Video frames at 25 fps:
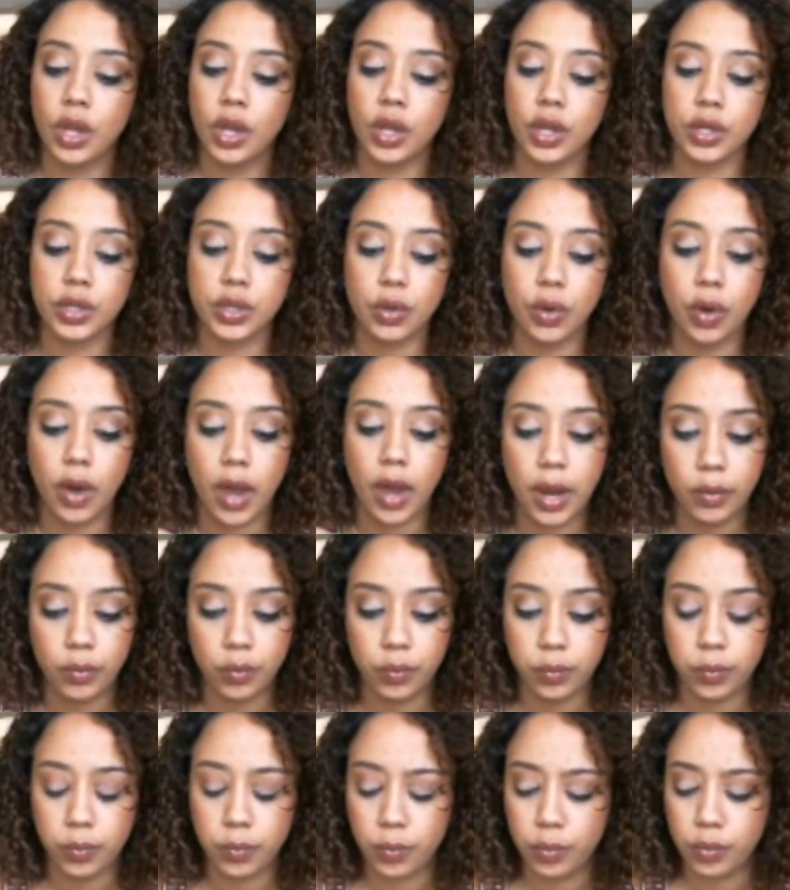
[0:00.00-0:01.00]
So I
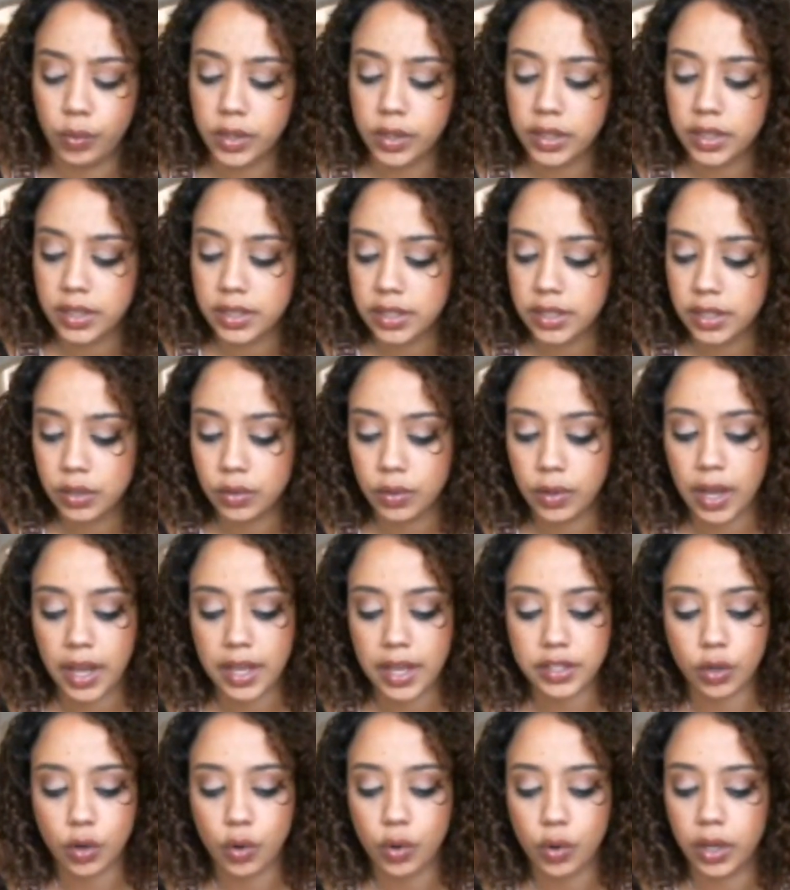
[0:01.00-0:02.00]
really see you guys
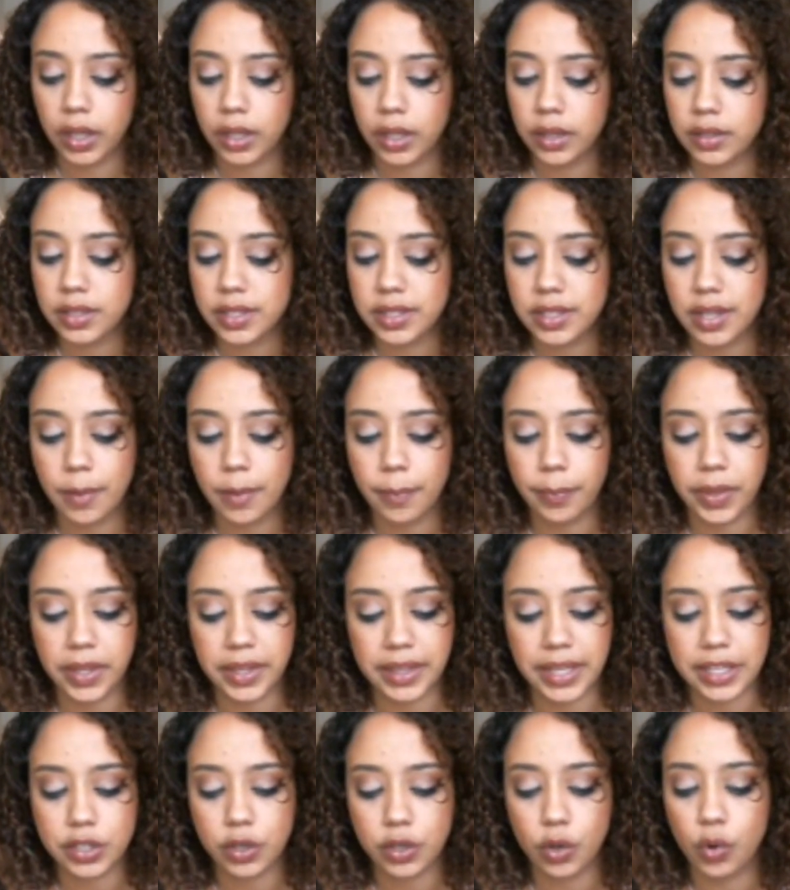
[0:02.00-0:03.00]
going into something
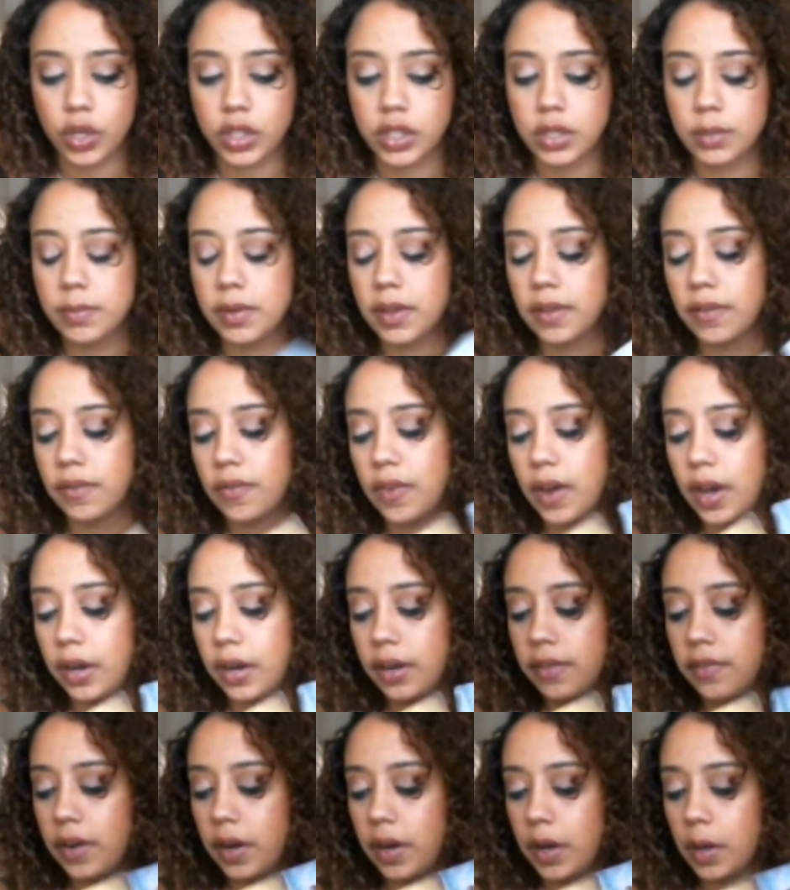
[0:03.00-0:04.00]
that's going to be
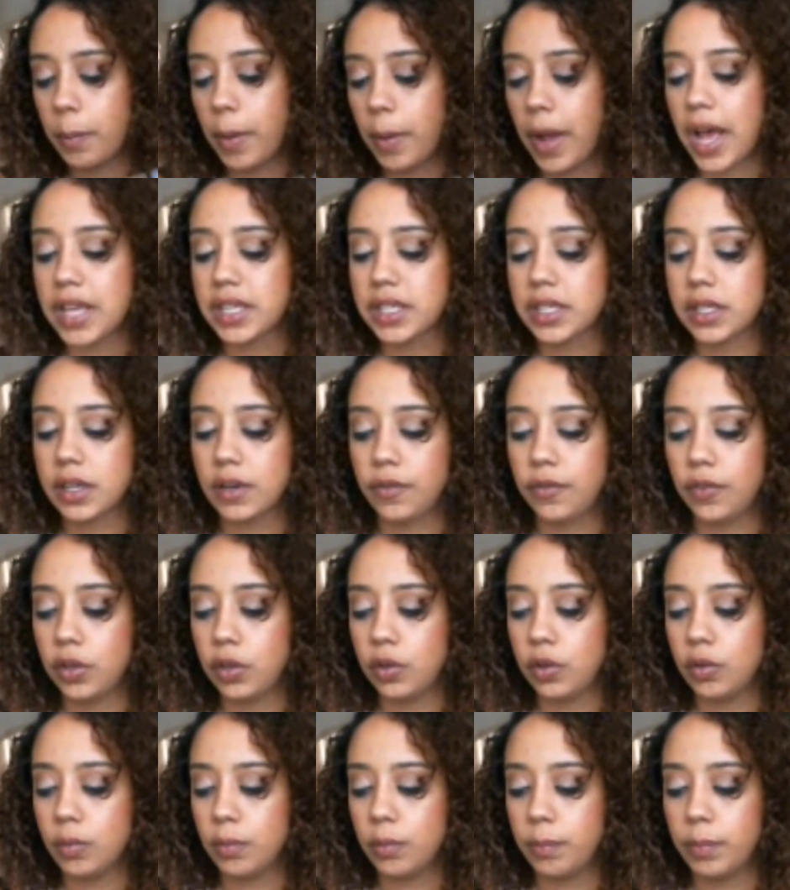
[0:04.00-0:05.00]
very, very positive for you
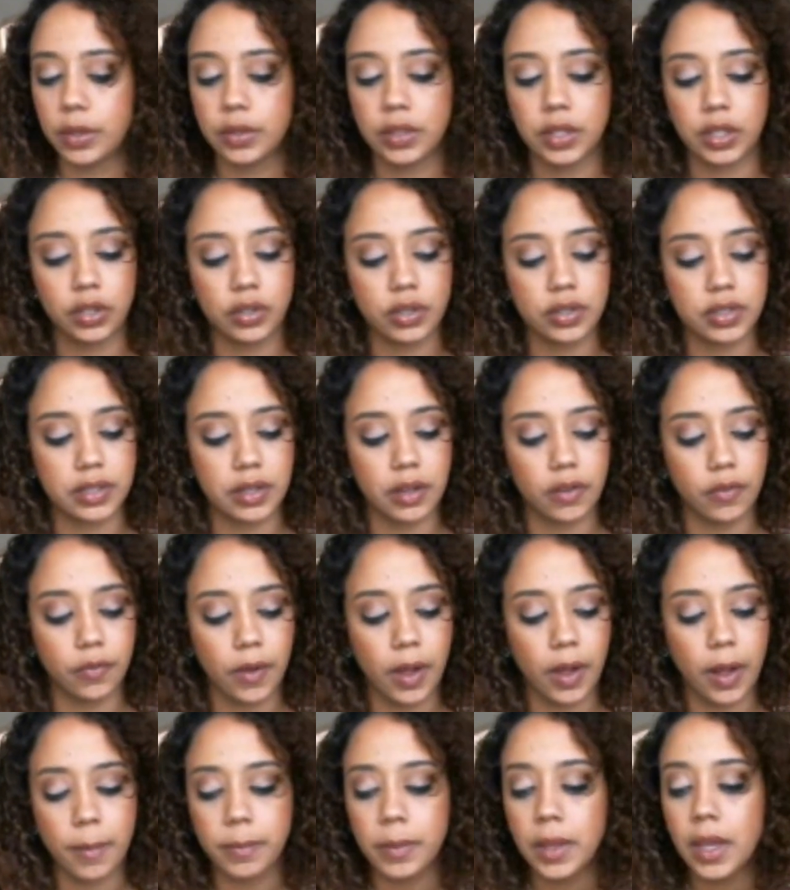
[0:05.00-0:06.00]
and building yourself
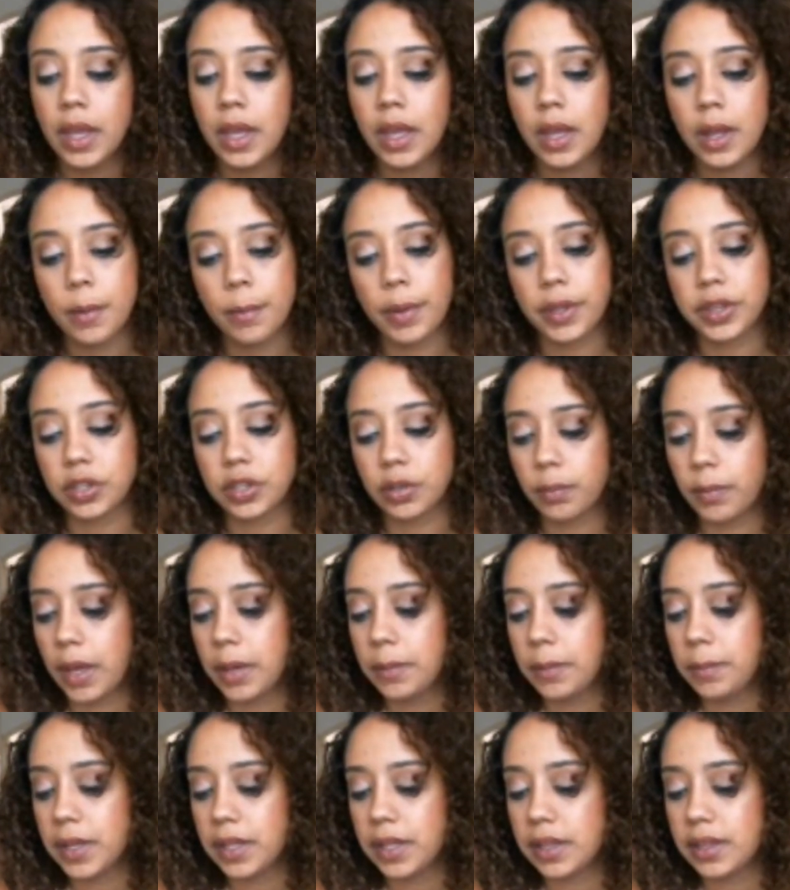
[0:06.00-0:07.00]
up, but there might
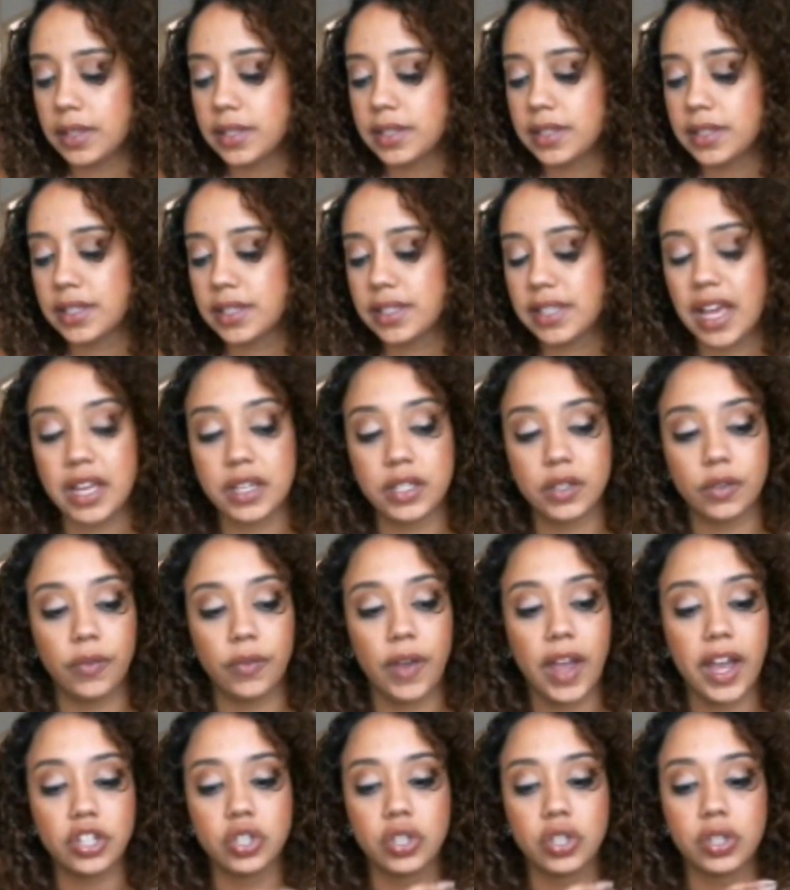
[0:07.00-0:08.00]
be this
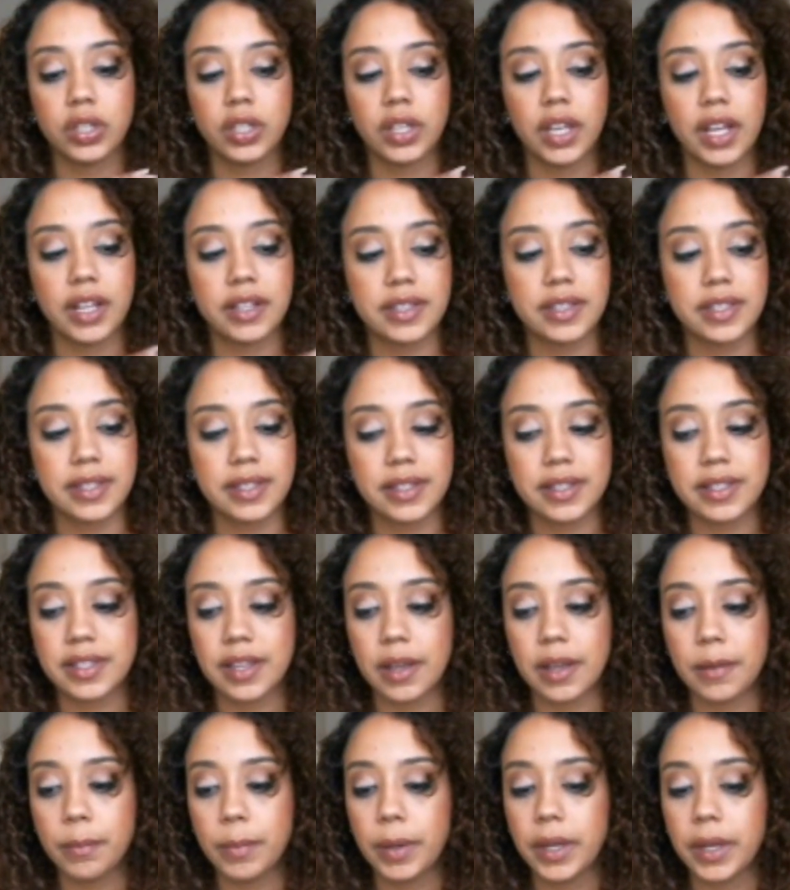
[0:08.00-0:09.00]
dissatisfaction against
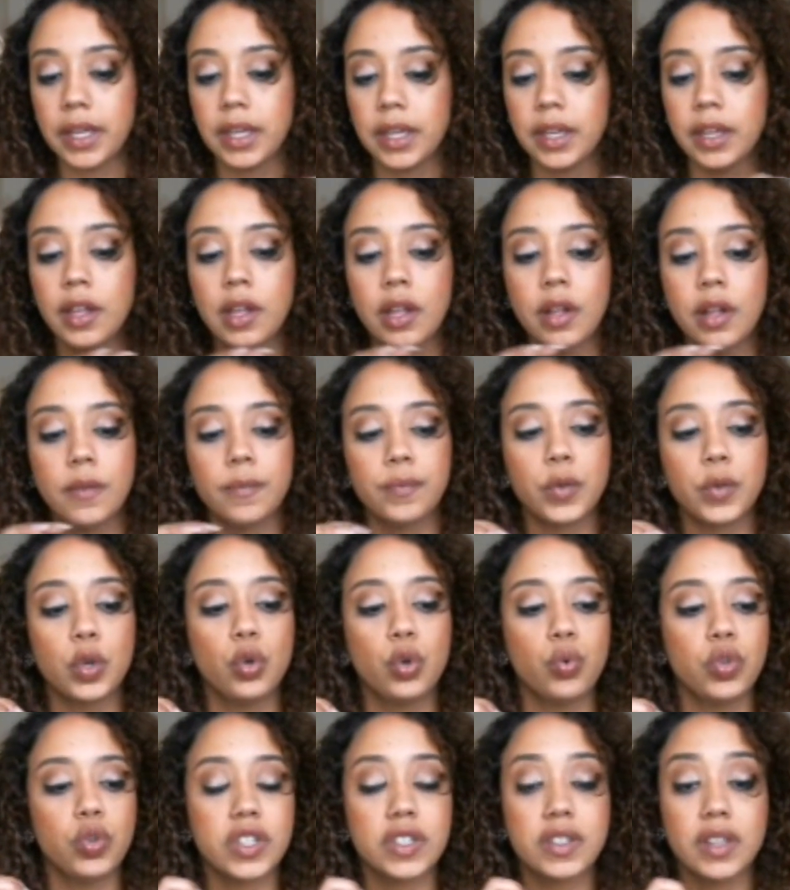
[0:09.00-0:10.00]
somebody who
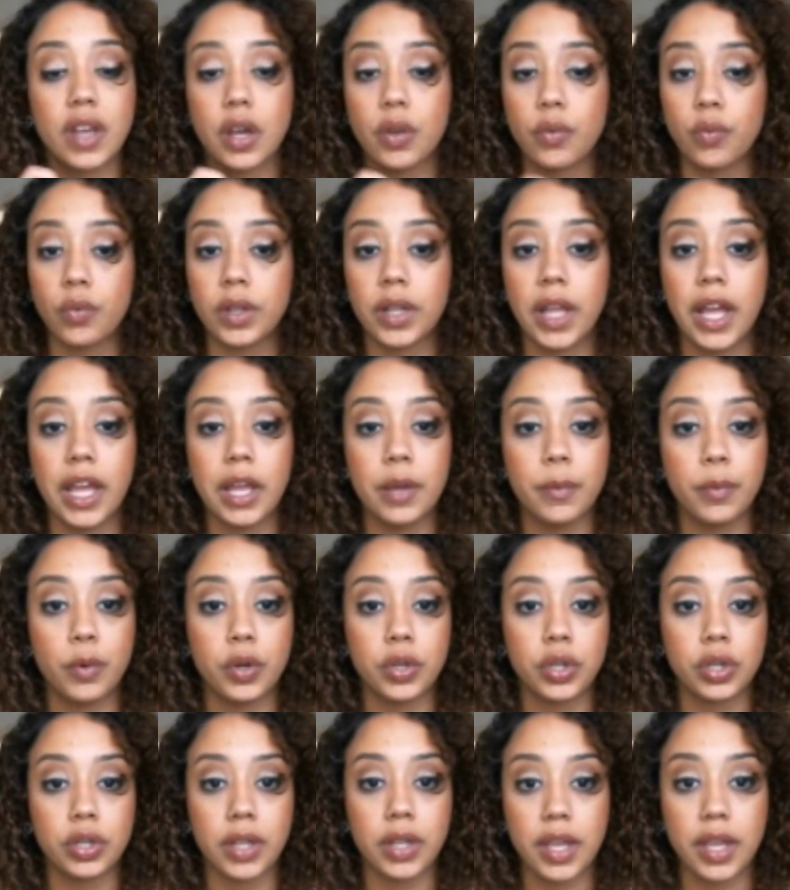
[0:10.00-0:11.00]
is just unreliable in
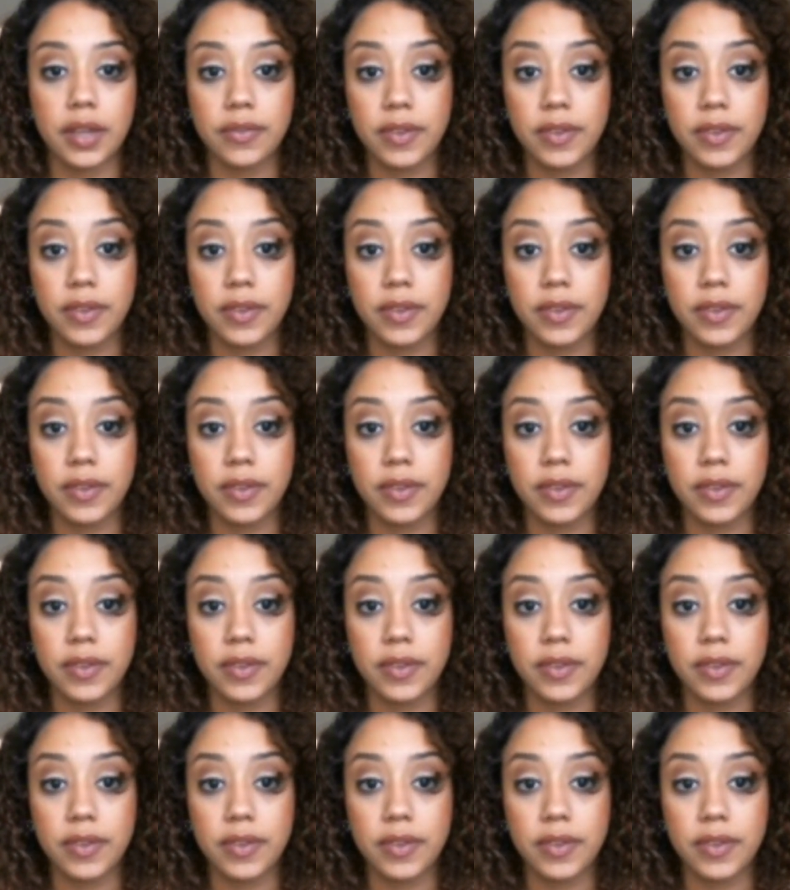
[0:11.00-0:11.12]
your life.